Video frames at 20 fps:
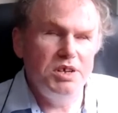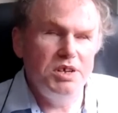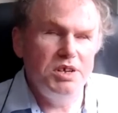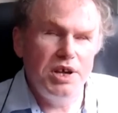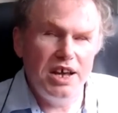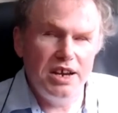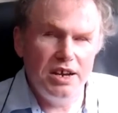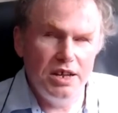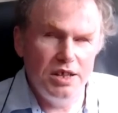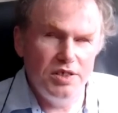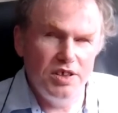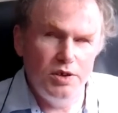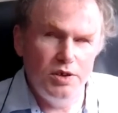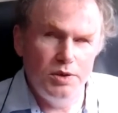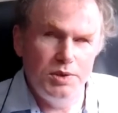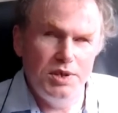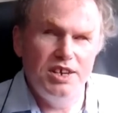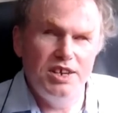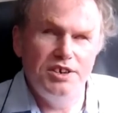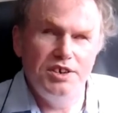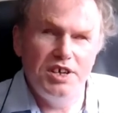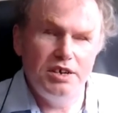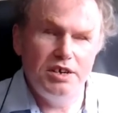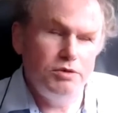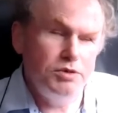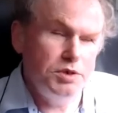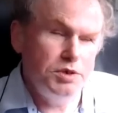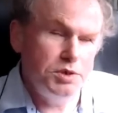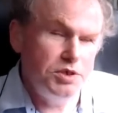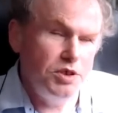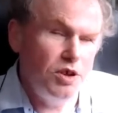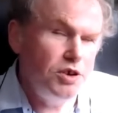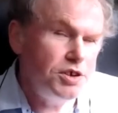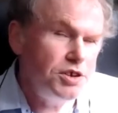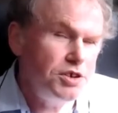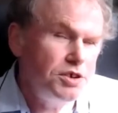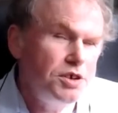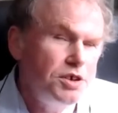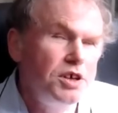Sadly, the New Zealand Herald is not,